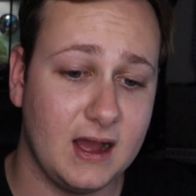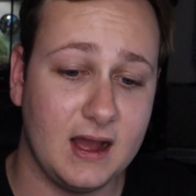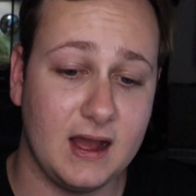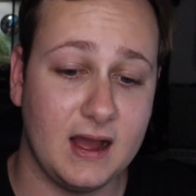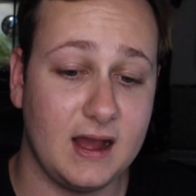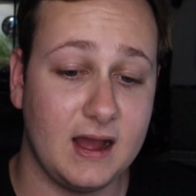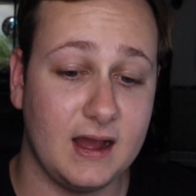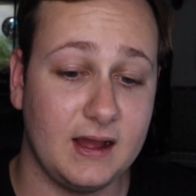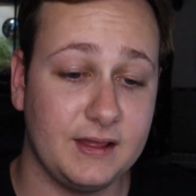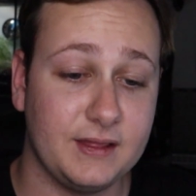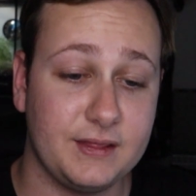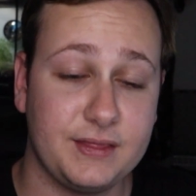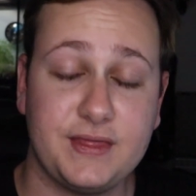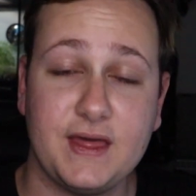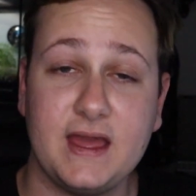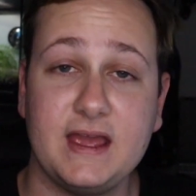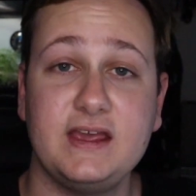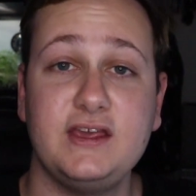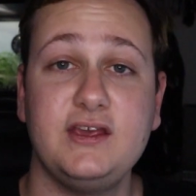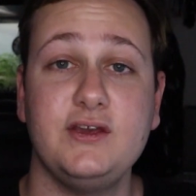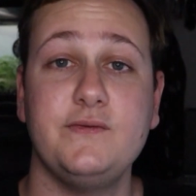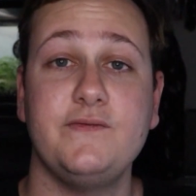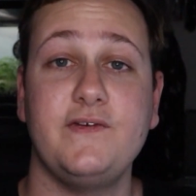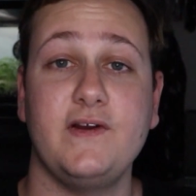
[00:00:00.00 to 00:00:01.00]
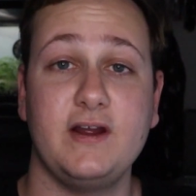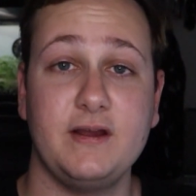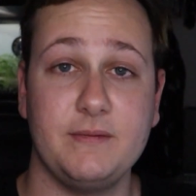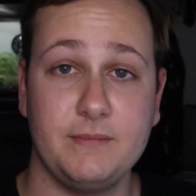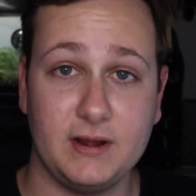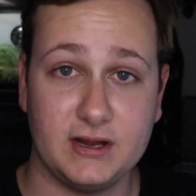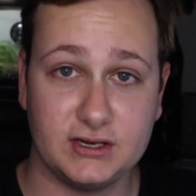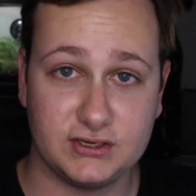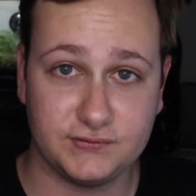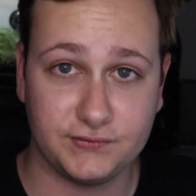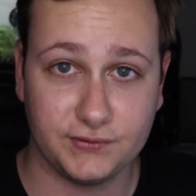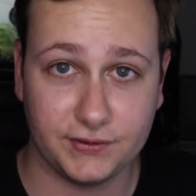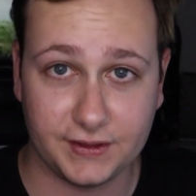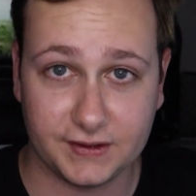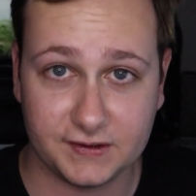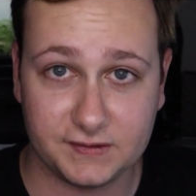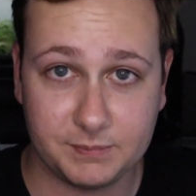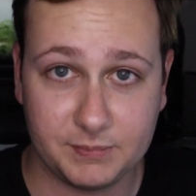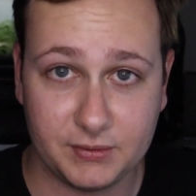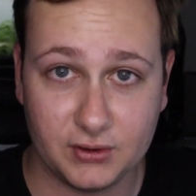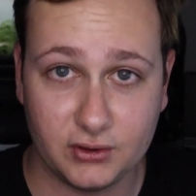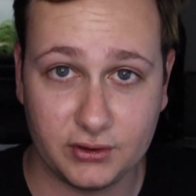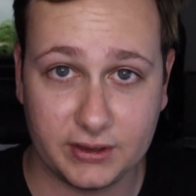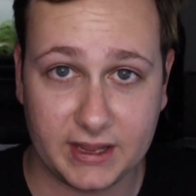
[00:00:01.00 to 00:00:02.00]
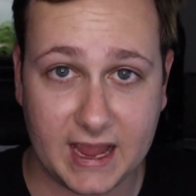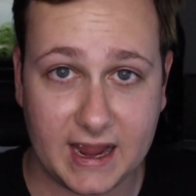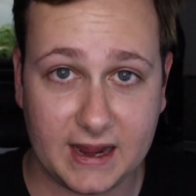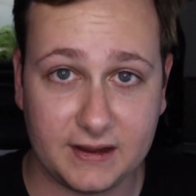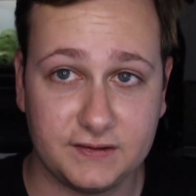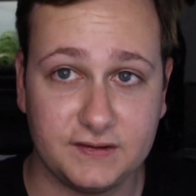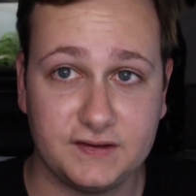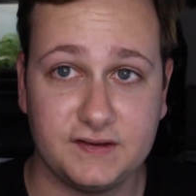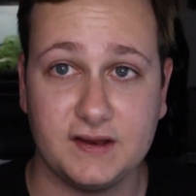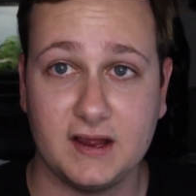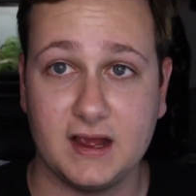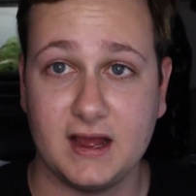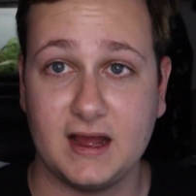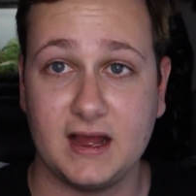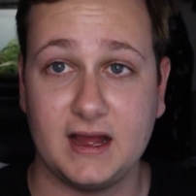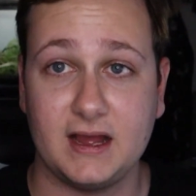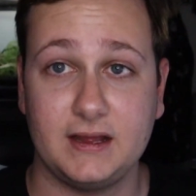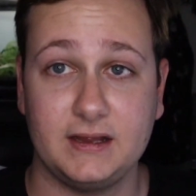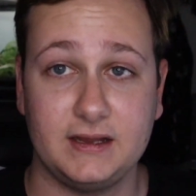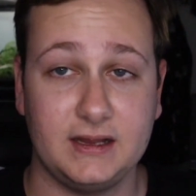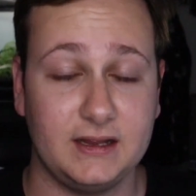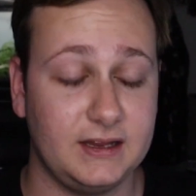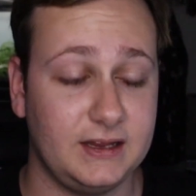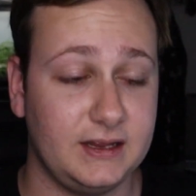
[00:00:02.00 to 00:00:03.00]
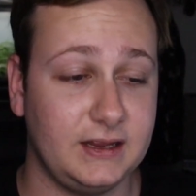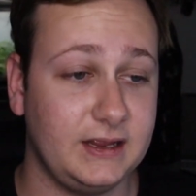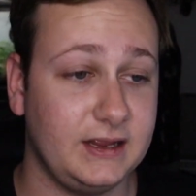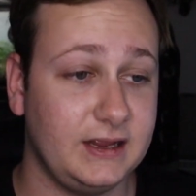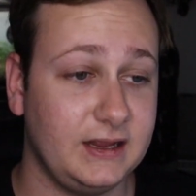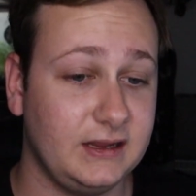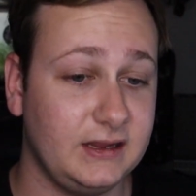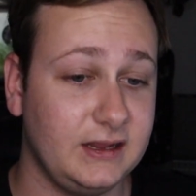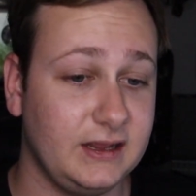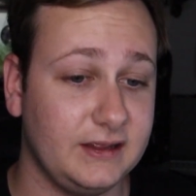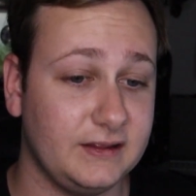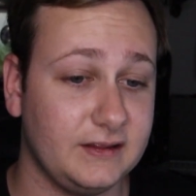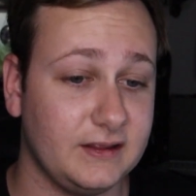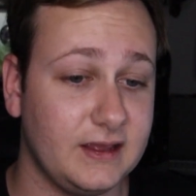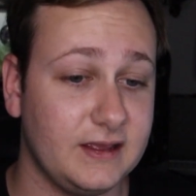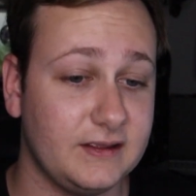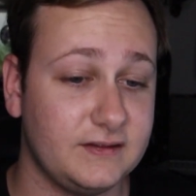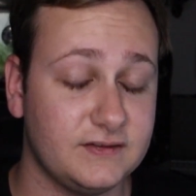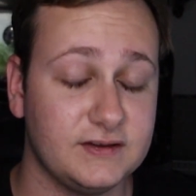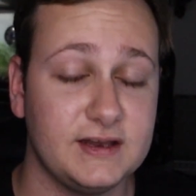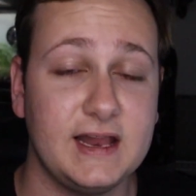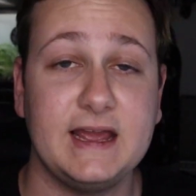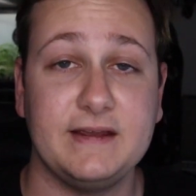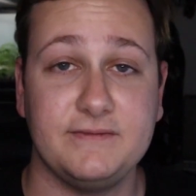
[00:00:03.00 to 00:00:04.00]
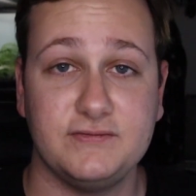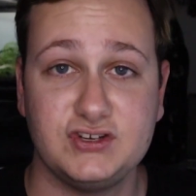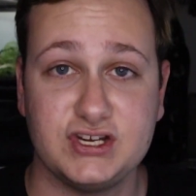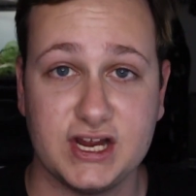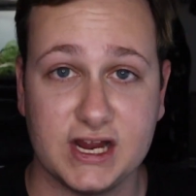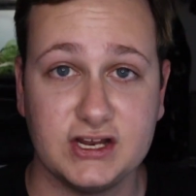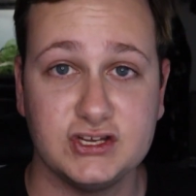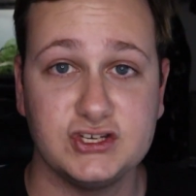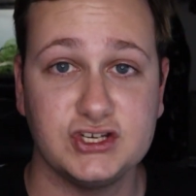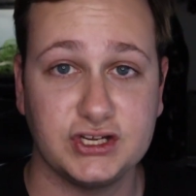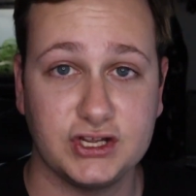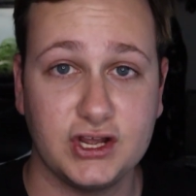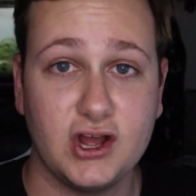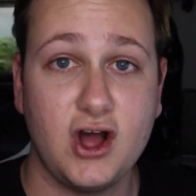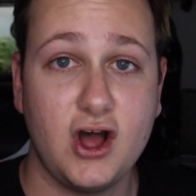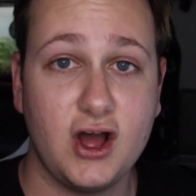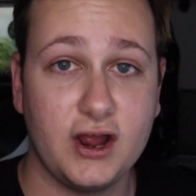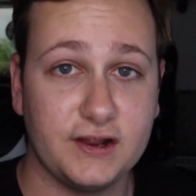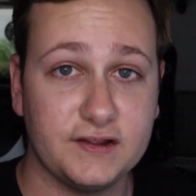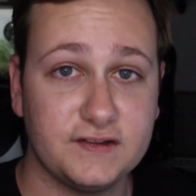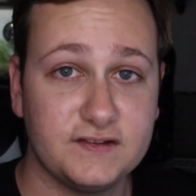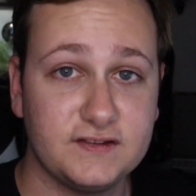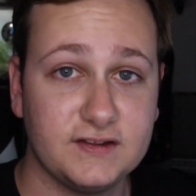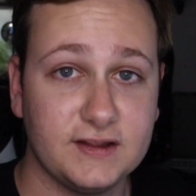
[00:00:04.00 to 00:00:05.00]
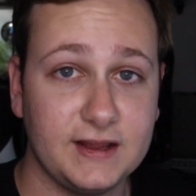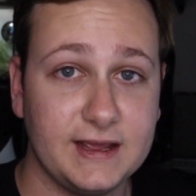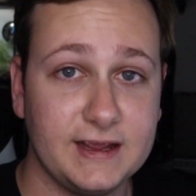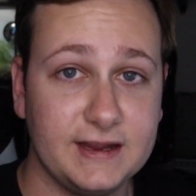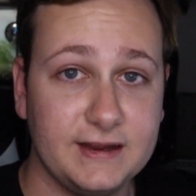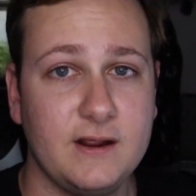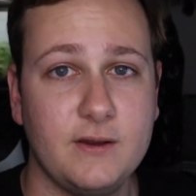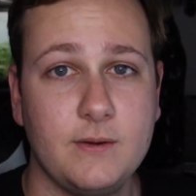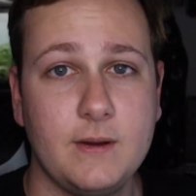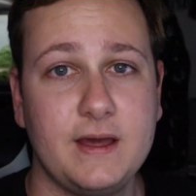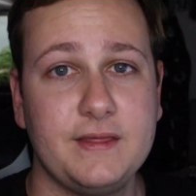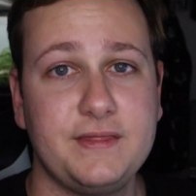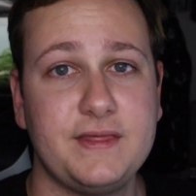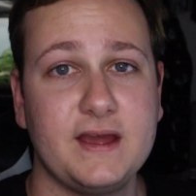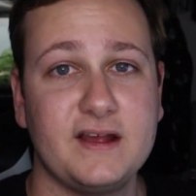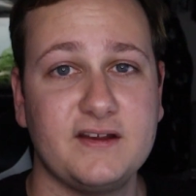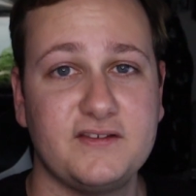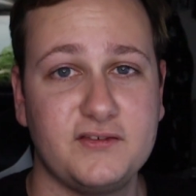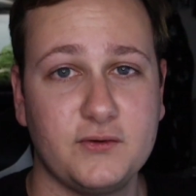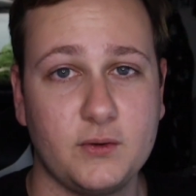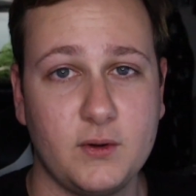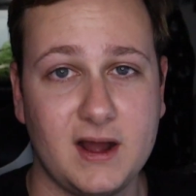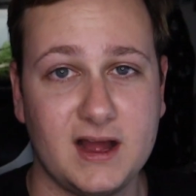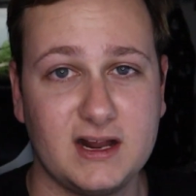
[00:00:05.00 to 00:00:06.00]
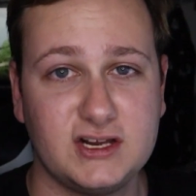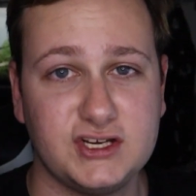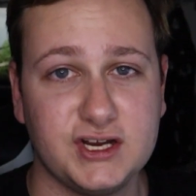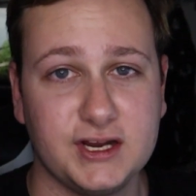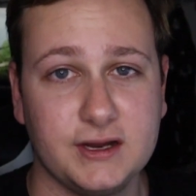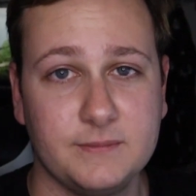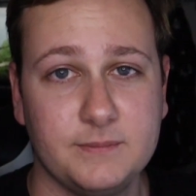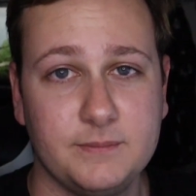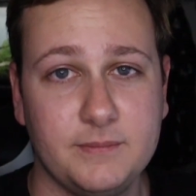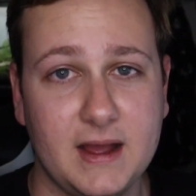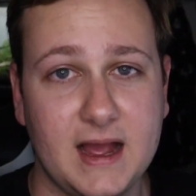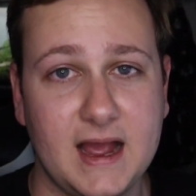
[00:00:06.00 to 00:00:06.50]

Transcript: Uh, thank you very much for this, Bill Gates. Uh, it, it's life changing, honestly. Anyway, thanks for watching.